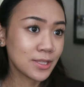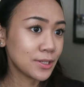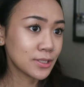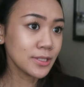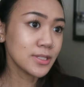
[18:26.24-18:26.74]

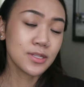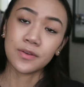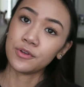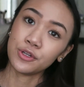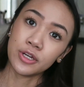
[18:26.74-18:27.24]
like this
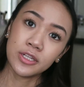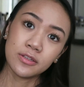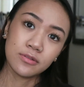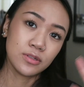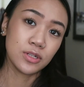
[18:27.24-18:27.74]
if you're
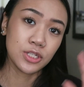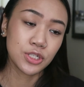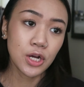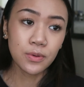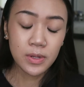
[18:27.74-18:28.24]
done, you need
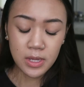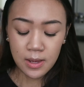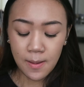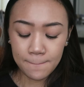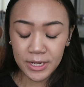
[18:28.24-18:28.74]
to go,
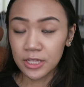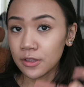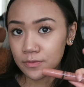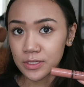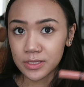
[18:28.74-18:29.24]
but I
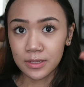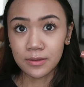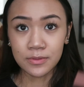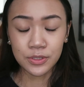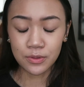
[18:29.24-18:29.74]
love this. I
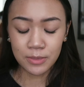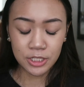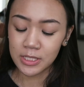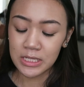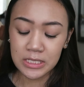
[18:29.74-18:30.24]
love this so
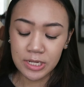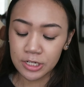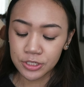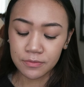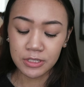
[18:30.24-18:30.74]
much. The
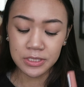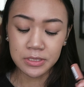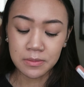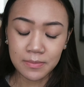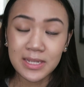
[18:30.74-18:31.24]
texture of
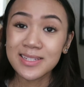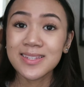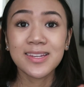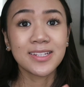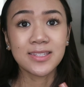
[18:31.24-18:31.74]
this is
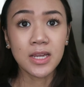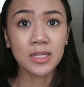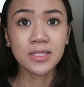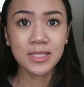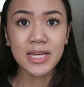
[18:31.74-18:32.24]
amazing. It's
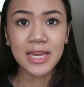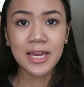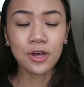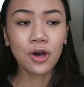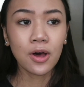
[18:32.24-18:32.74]
not
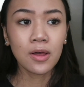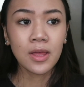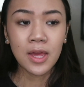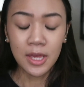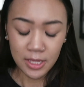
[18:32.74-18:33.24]
sticky at
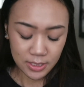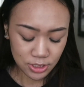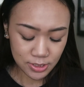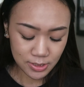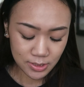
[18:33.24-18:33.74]
all.
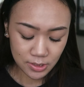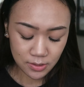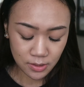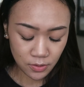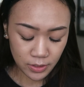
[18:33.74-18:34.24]
It's just
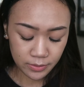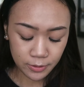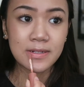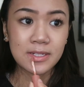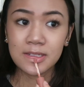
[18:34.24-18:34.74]

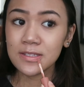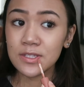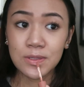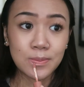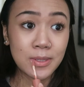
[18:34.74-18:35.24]
incredible, and it
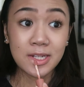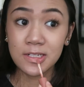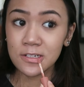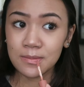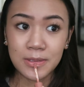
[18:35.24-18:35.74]
doesn't do
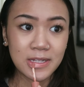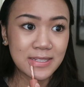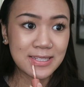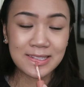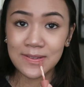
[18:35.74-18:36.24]
much
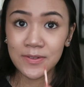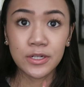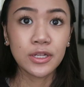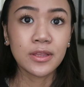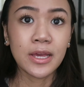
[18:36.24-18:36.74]
because it's a
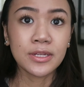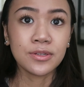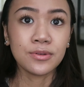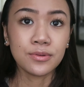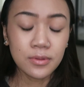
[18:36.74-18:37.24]
very light
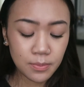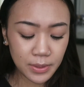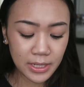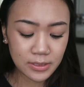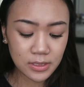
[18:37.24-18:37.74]
nude,
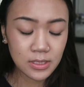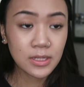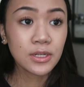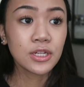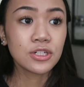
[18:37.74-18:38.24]
but
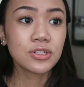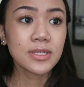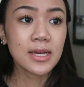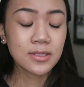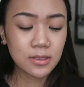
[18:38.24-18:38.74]

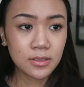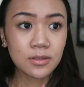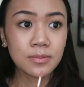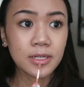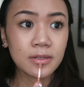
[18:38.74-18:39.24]
just adds a
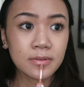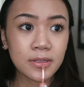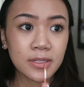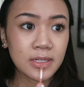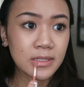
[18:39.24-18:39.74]
little bit of
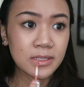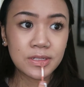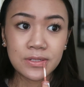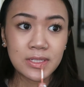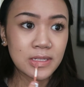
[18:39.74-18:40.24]
like
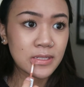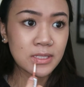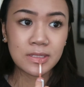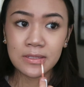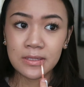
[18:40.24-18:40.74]

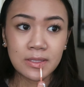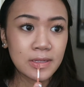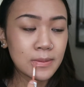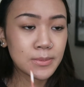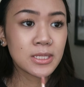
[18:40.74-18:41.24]
juiciness to the
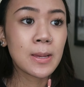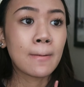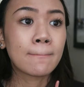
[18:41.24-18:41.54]
lips,